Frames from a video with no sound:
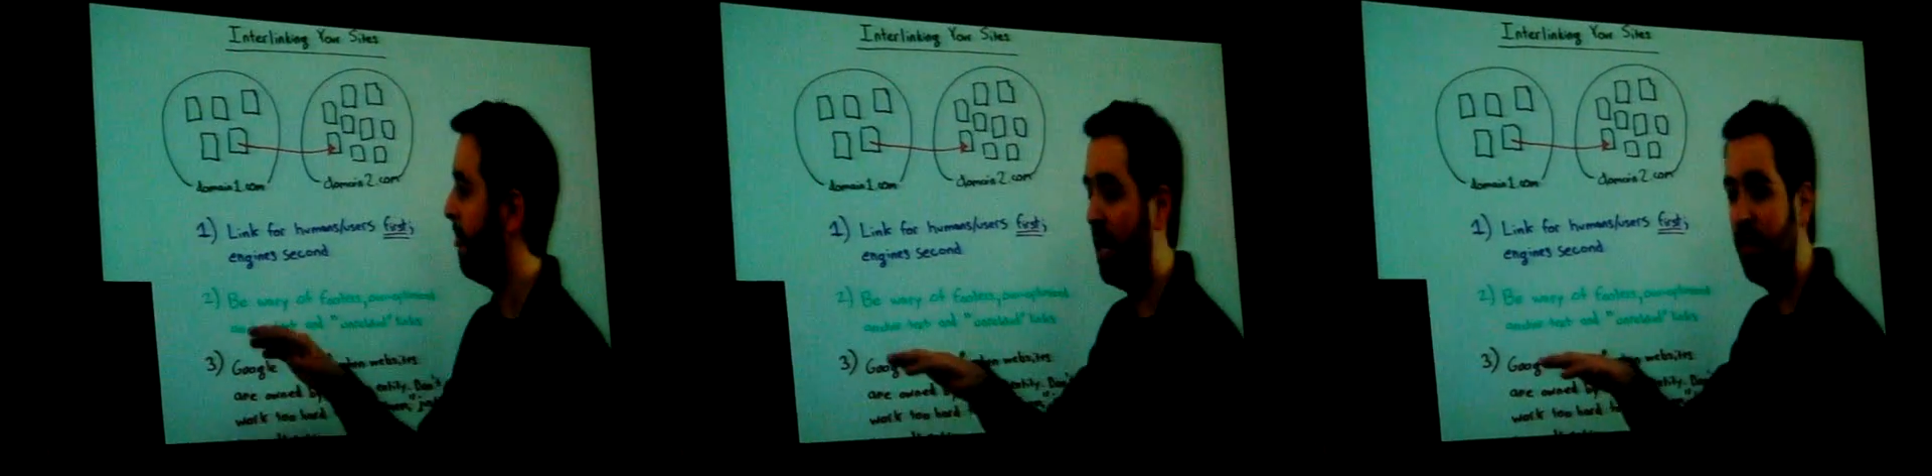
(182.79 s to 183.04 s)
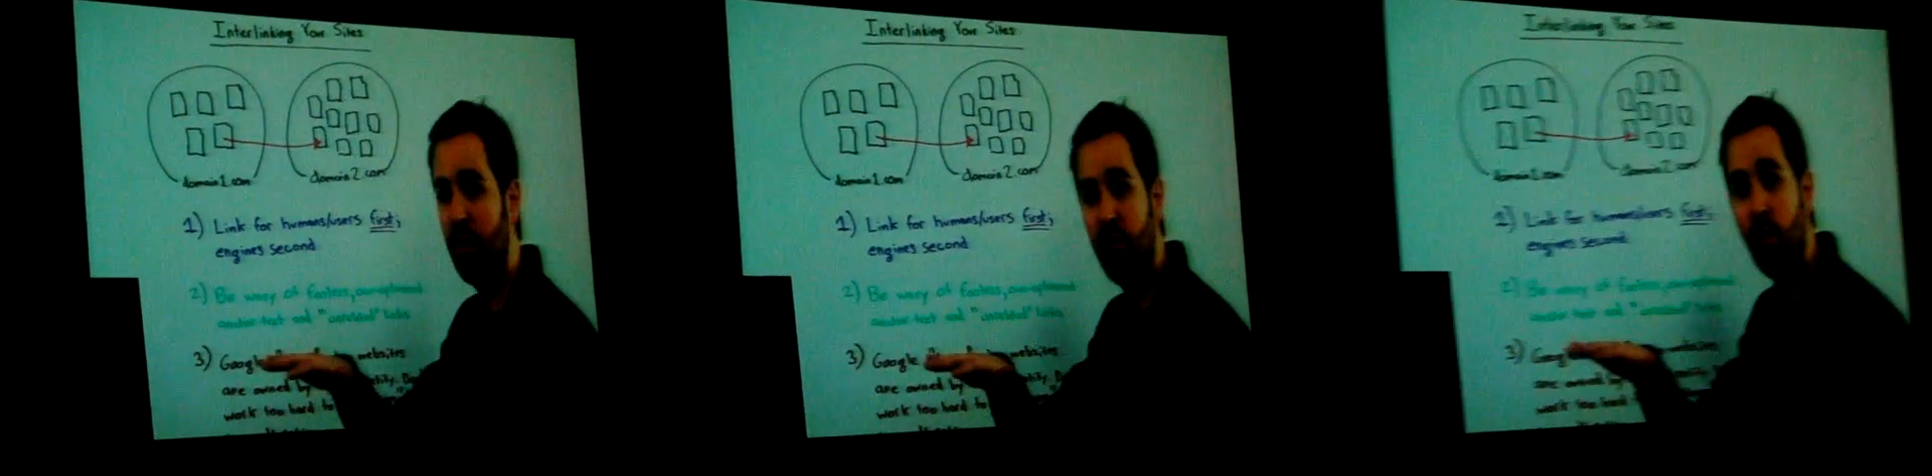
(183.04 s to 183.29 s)

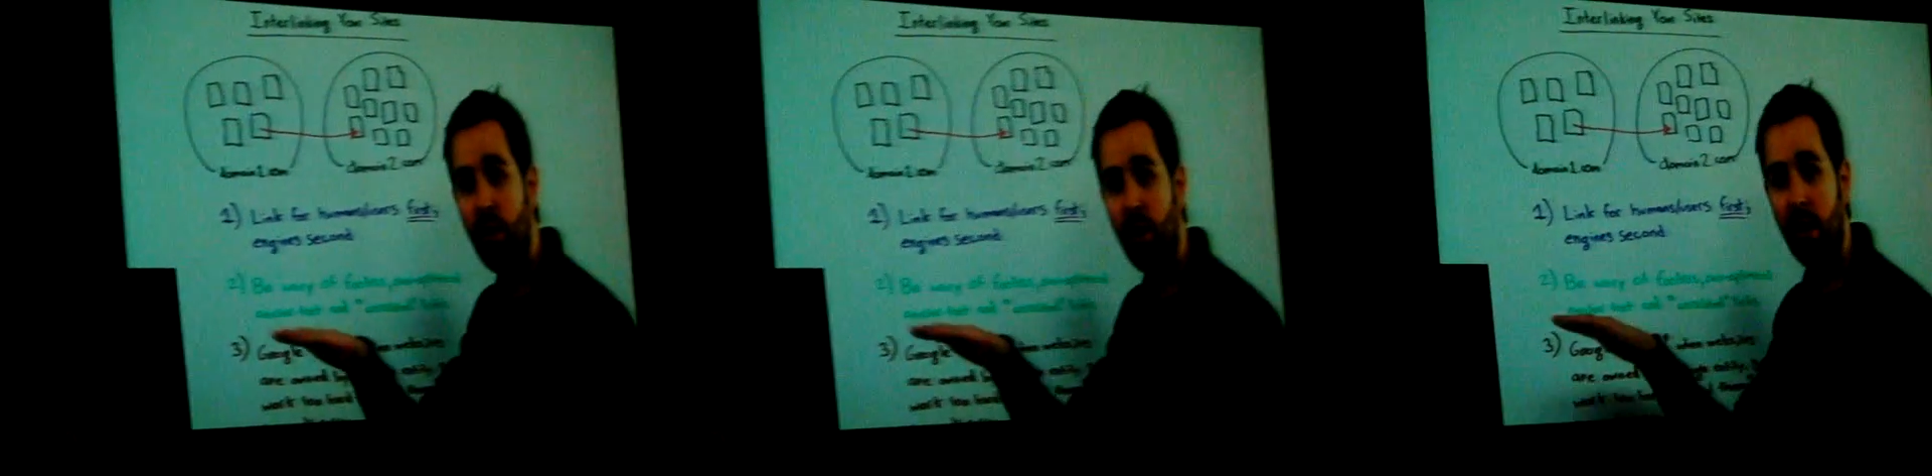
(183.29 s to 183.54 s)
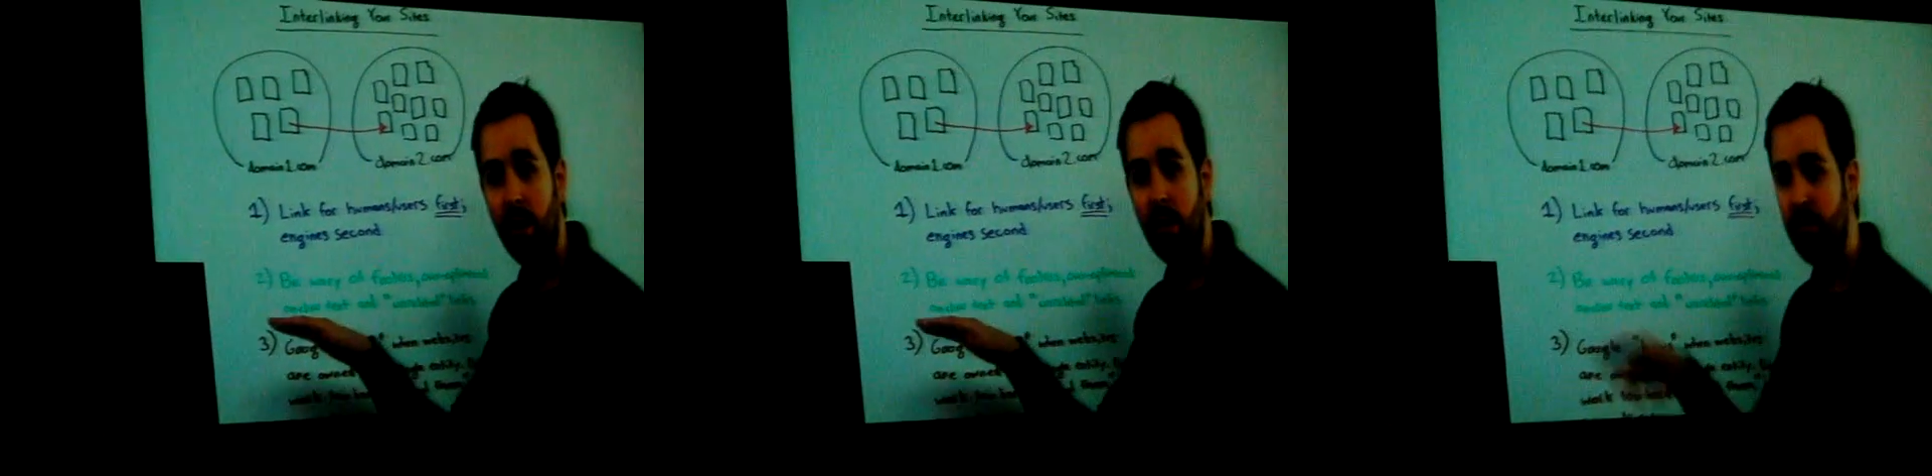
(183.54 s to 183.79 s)
in the
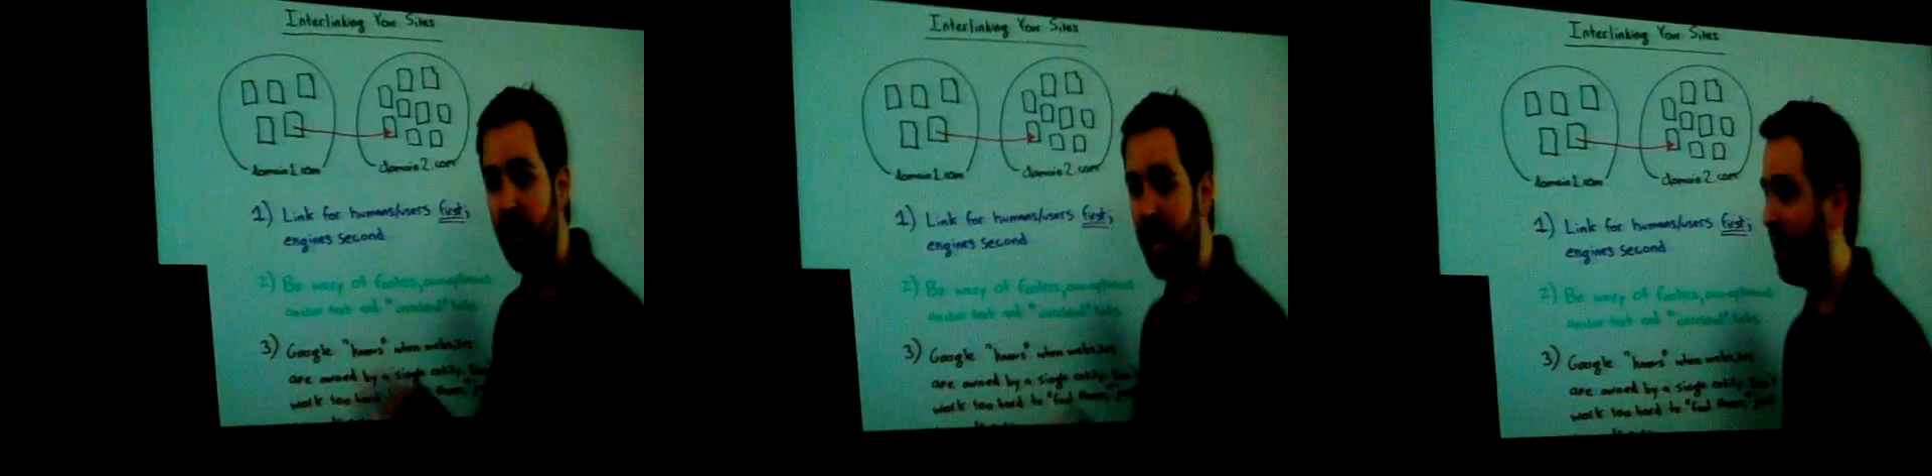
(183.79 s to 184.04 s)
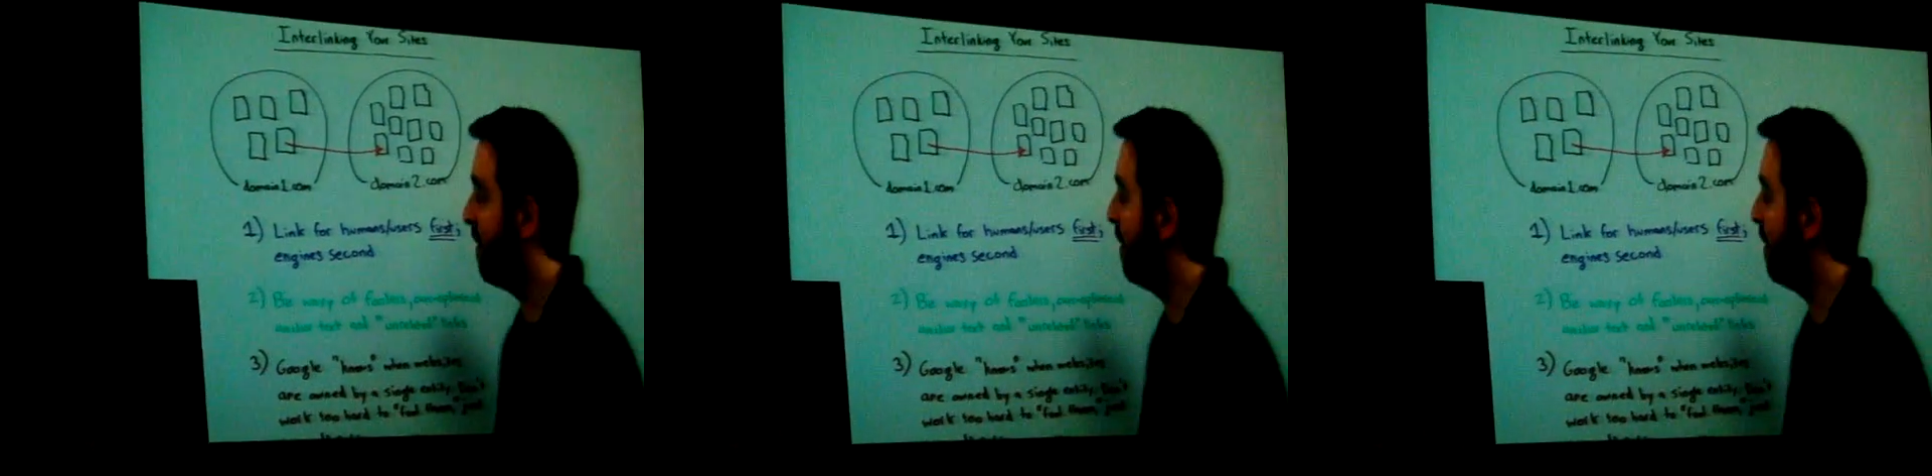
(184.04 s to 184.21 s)
footer, right,